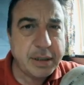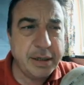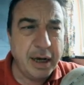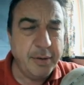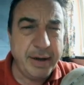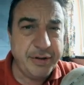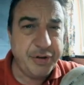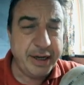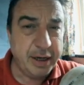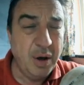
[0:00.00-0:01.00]
Now, you might
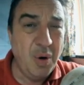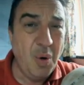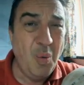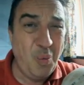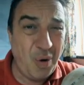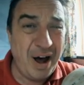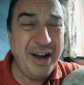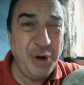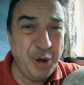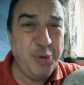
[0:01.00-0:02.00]
think, why
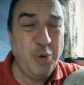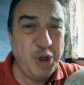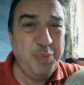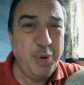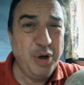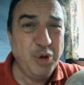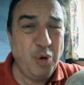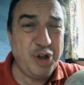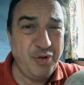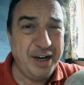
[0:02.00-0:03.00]
on earth would you put
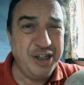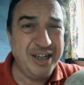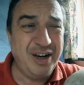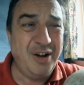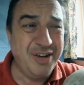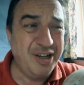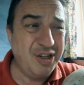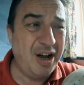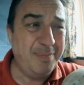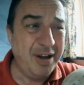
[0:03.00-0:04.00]
your treasure on the
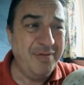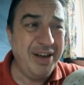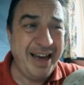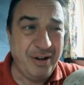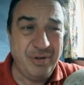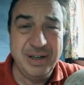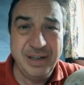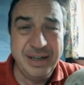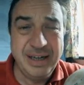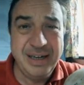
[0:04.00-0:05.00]
top of a hill?
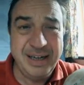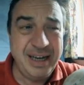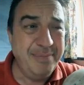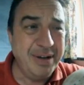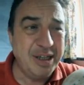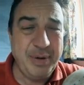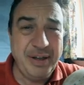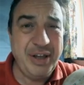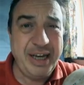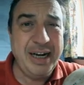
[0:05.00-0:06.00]
It must be
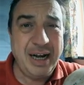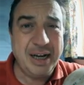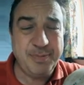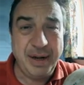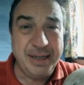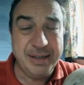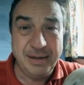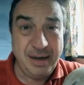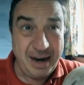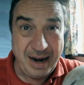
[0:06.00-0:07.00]
the last place.
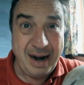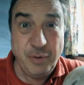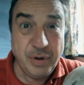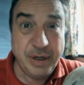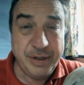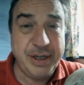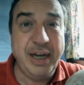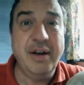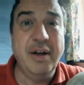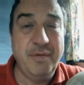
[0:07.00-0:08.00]
Everyone can see
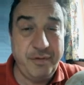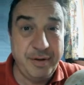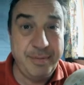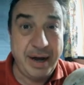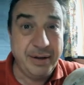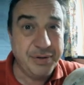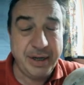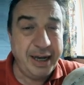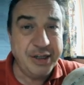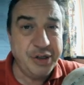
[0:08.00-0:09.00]
it for miles.
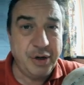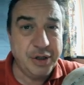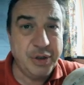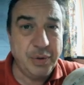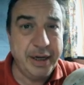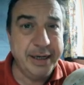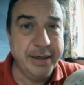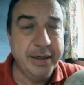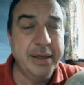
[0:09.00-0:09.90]
It's not at all hidden.